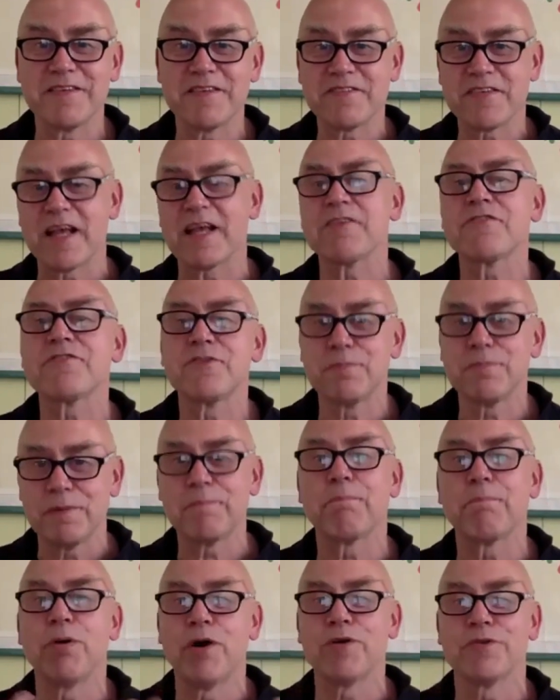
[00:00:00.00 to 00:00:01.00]
this has to be
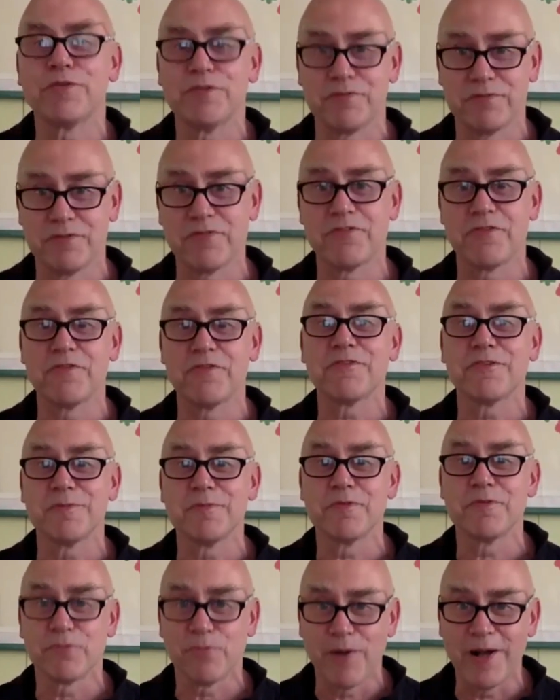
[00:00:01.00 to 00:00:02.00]
part of the system
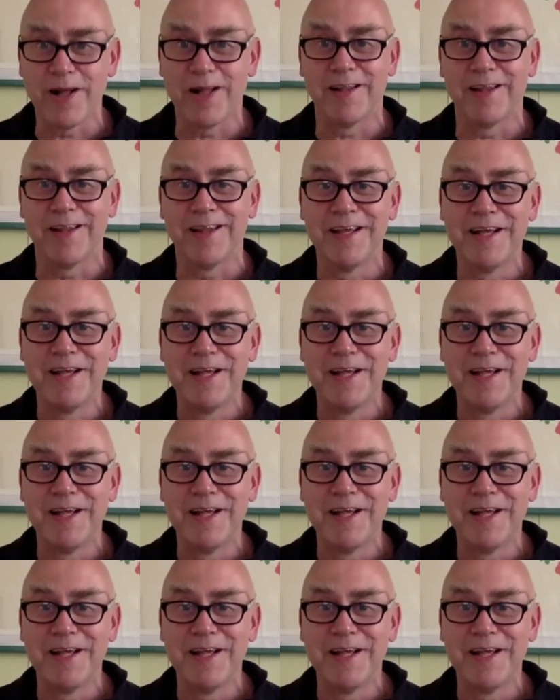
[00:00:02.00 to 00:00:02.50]
as well.